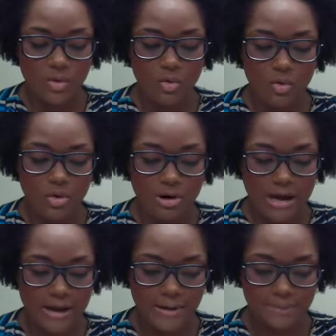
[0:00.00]
or
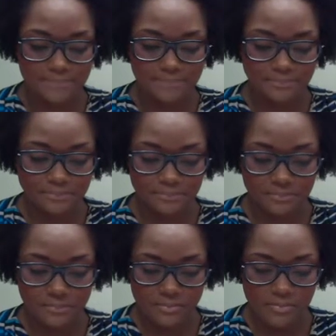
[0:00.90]

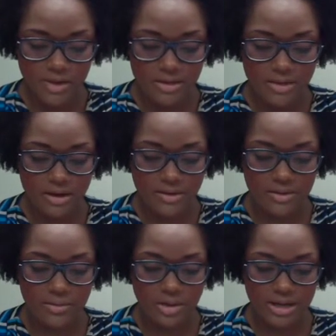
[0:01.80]
the other
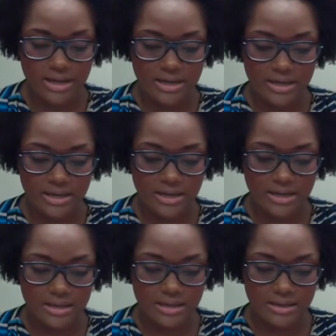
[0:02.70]
one
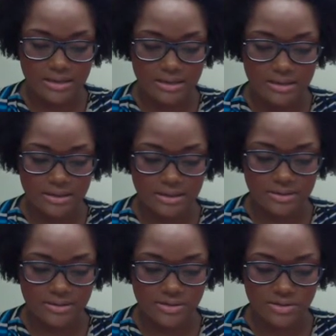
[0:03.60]

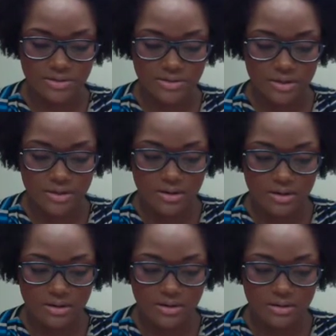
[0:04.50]
is,
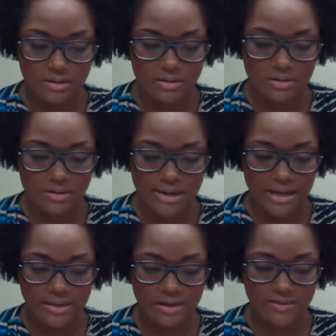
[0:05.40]
I
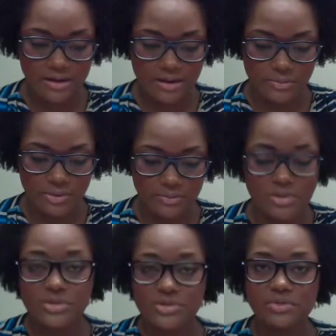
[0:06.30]
can't think of the other one, but
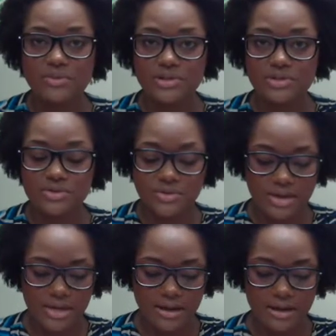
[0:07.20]
there's two ventures,
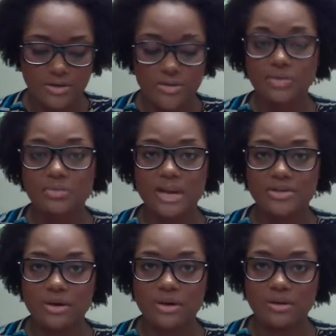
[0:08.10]
two
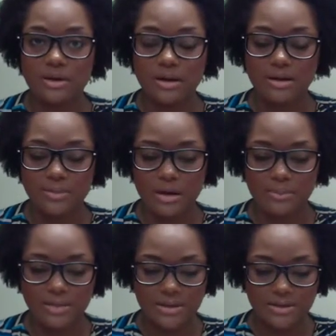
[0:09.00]
HR
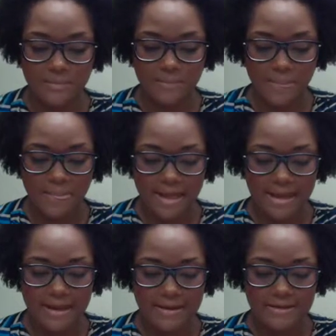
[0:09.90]
companies.
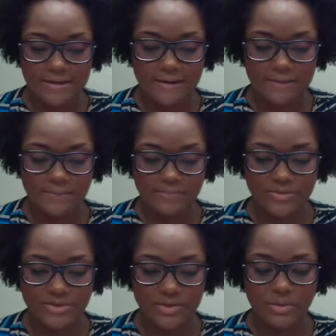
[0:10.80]
And
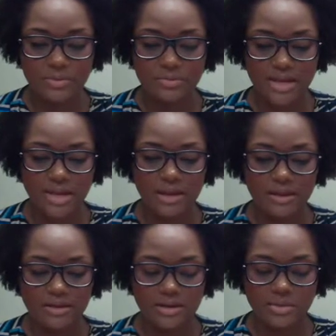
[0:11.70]
so
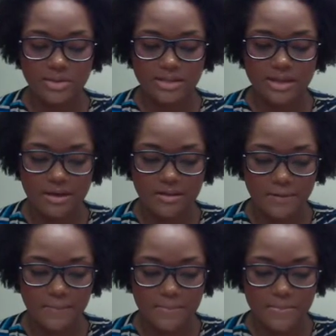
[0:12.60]
they join
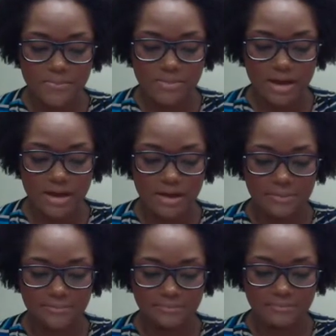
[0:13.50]
together,
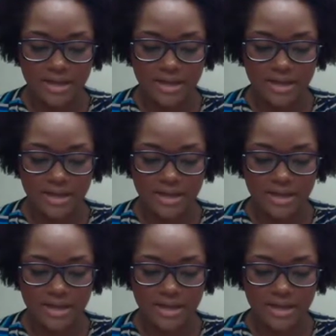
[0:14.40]
and